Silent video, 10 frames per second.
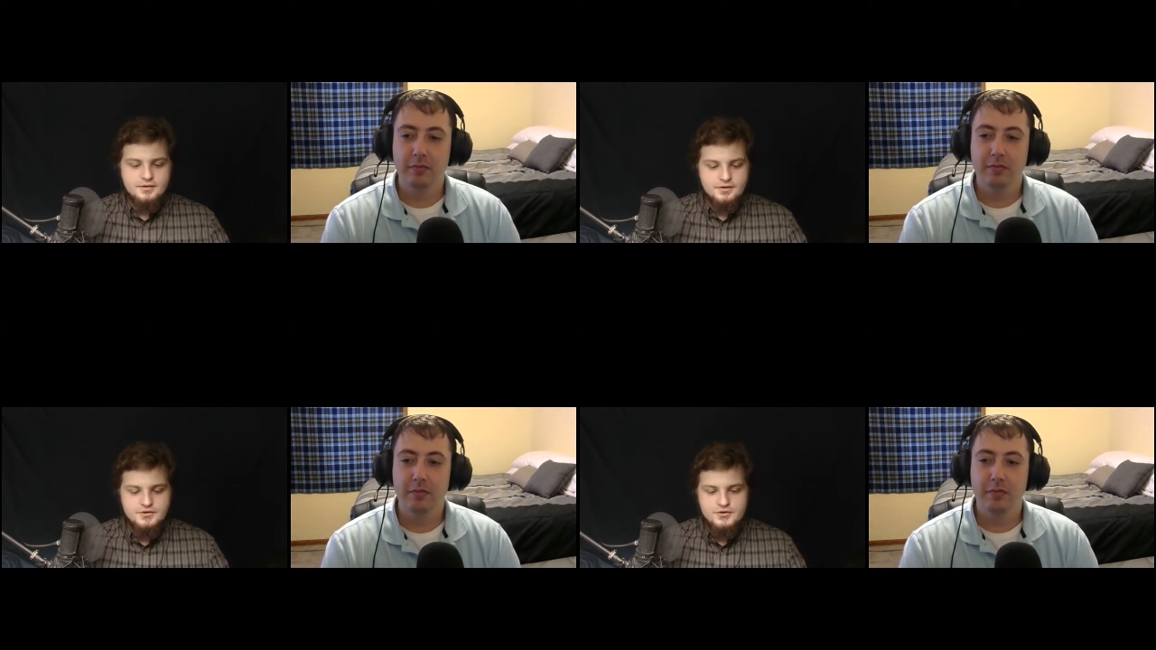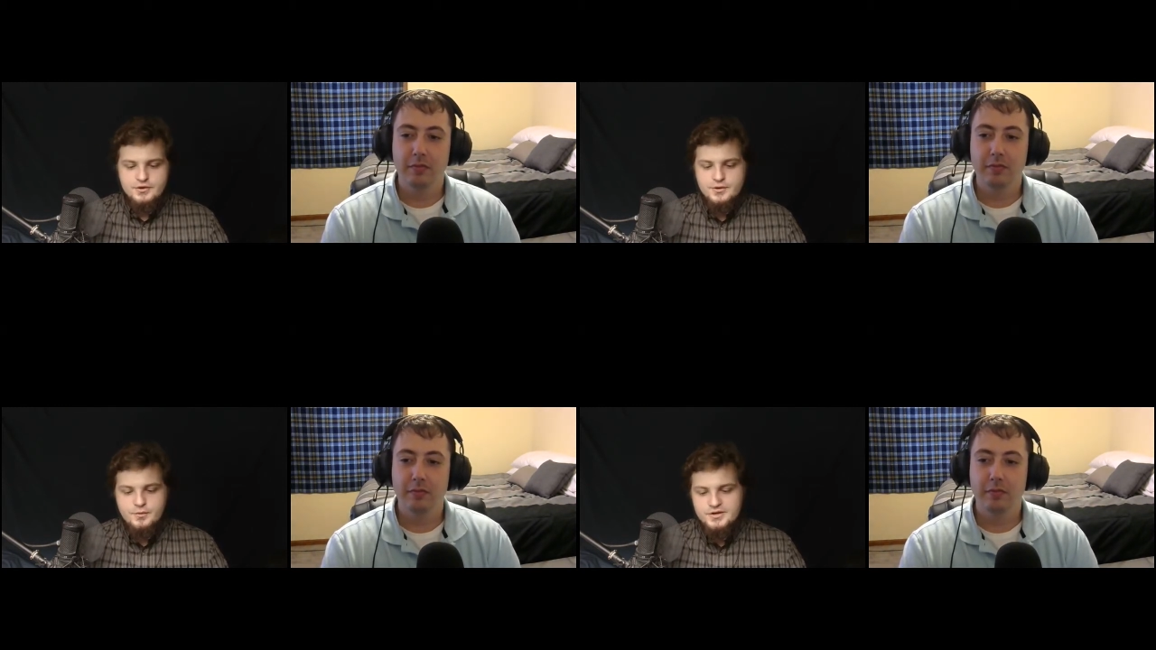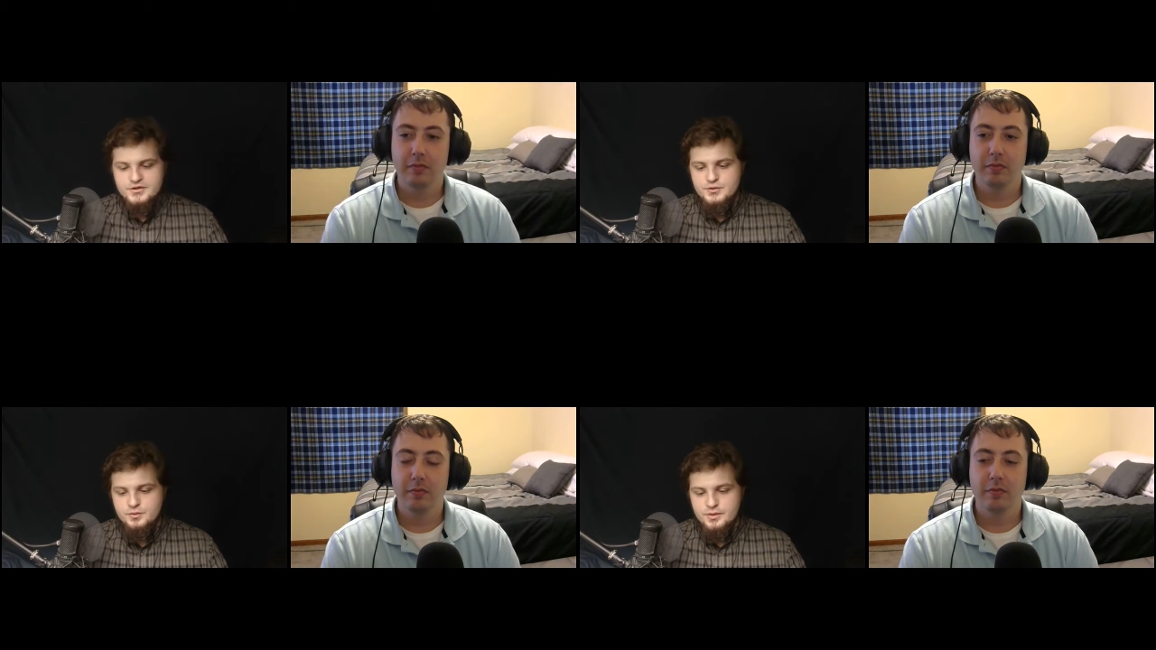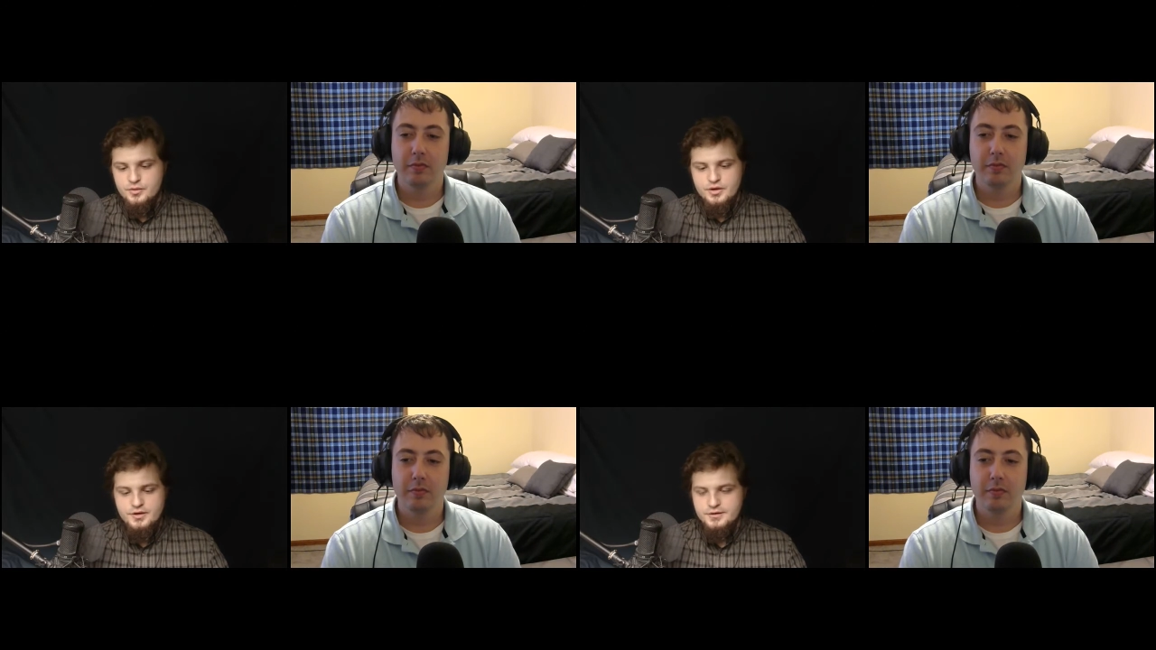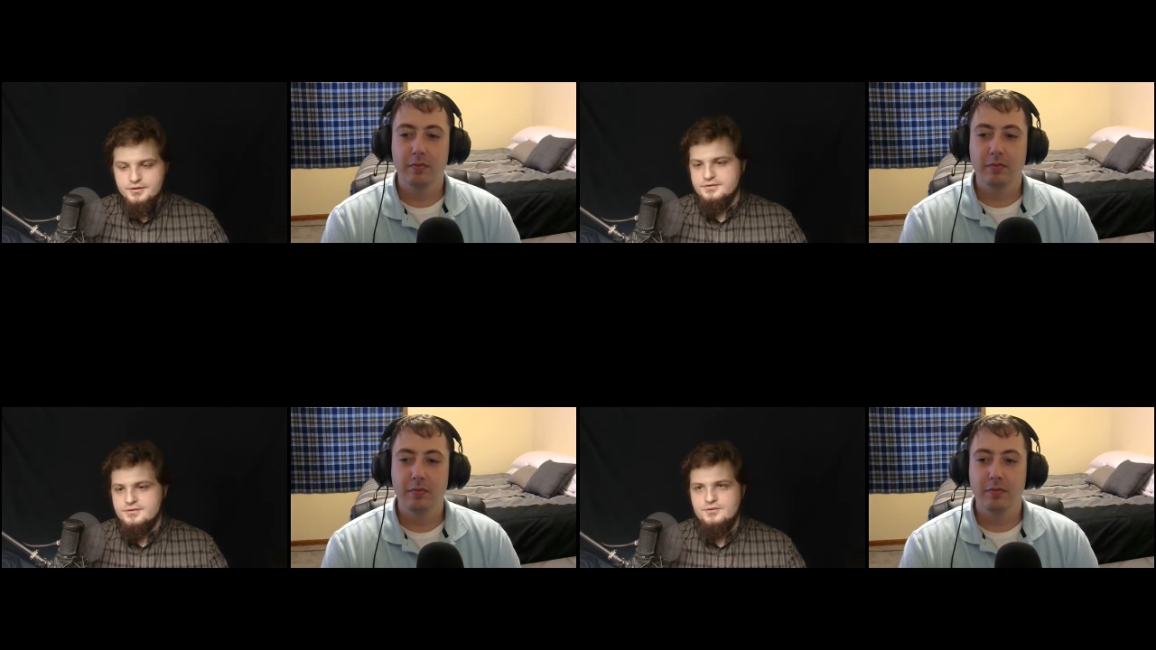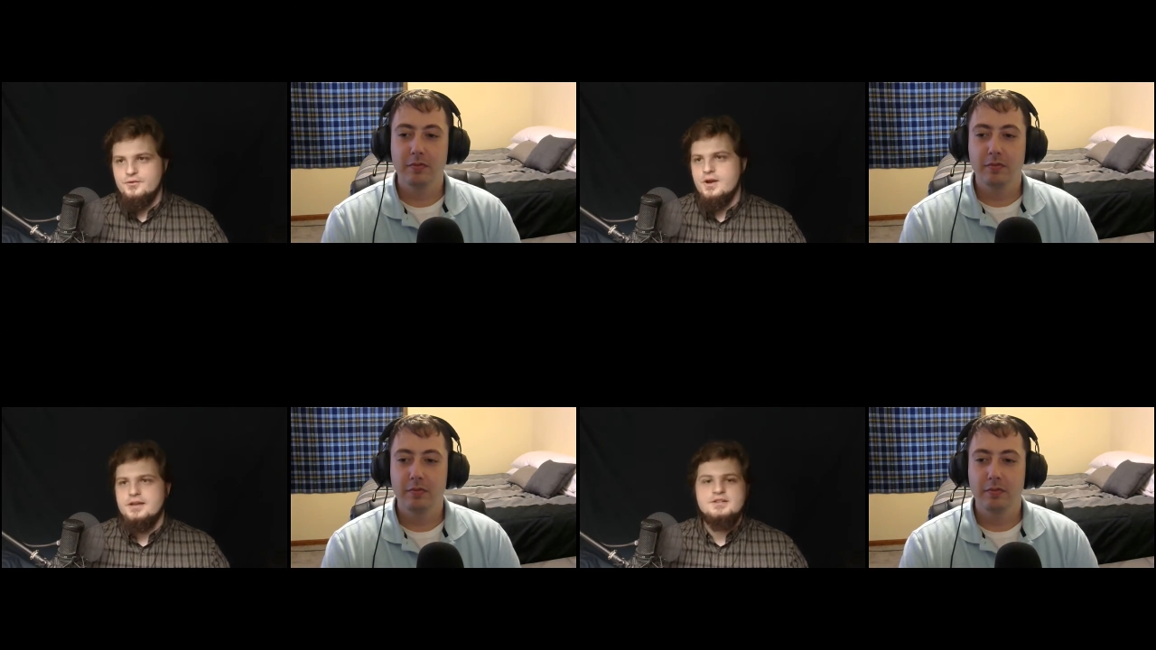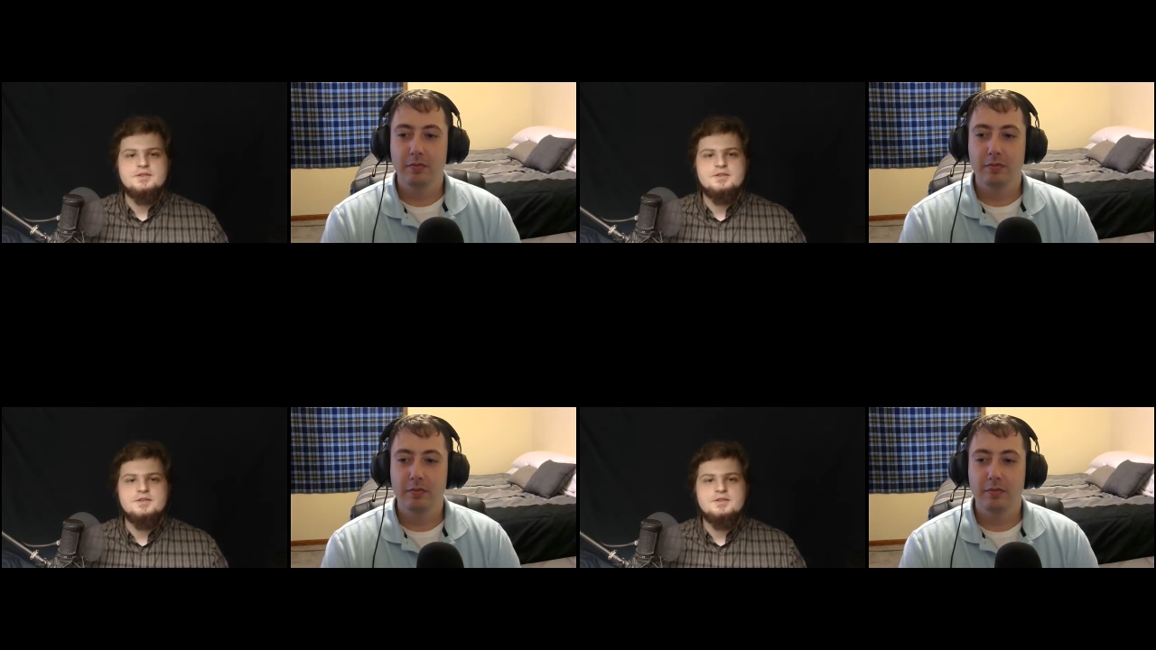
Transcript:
Speaker 1: uh, during which we were trying